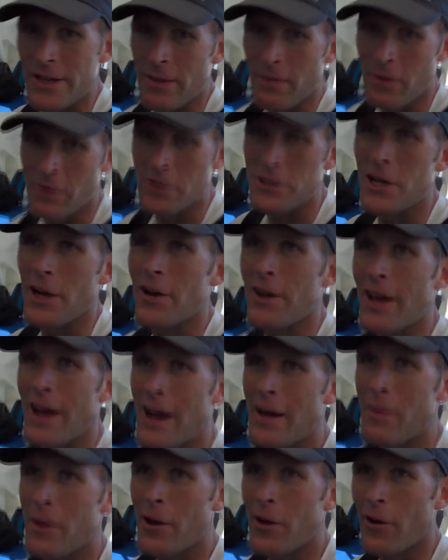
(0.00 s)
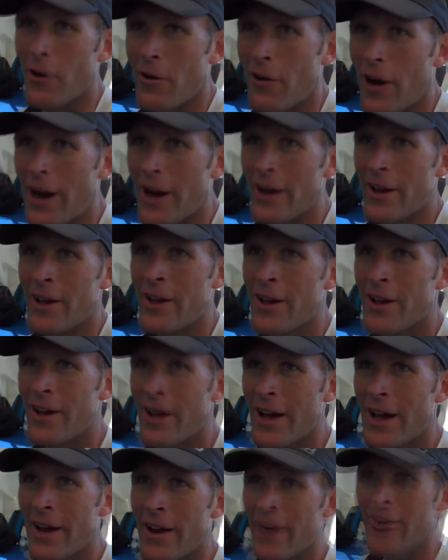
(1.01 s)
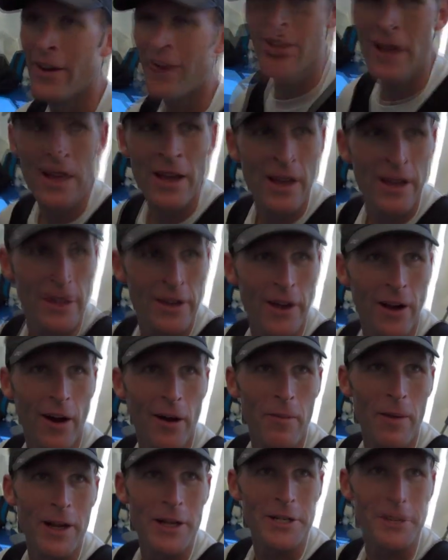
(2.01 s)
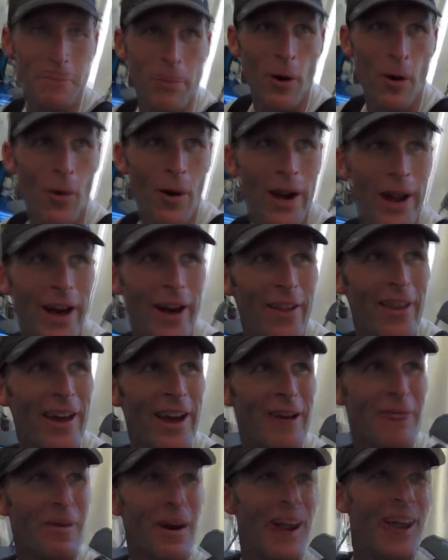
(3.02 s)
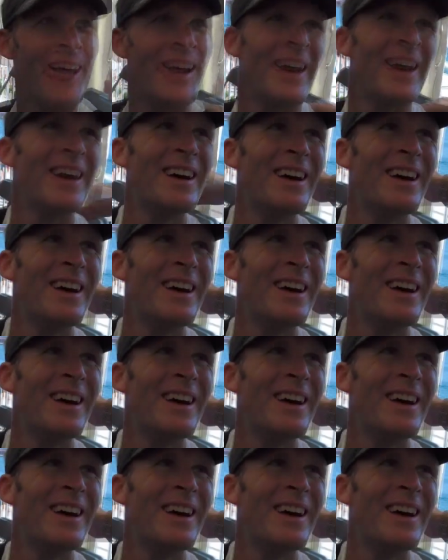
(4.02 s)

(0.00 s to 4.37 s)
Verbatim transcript: semi was okay, but not great. And you know, I managed to pull one out there, but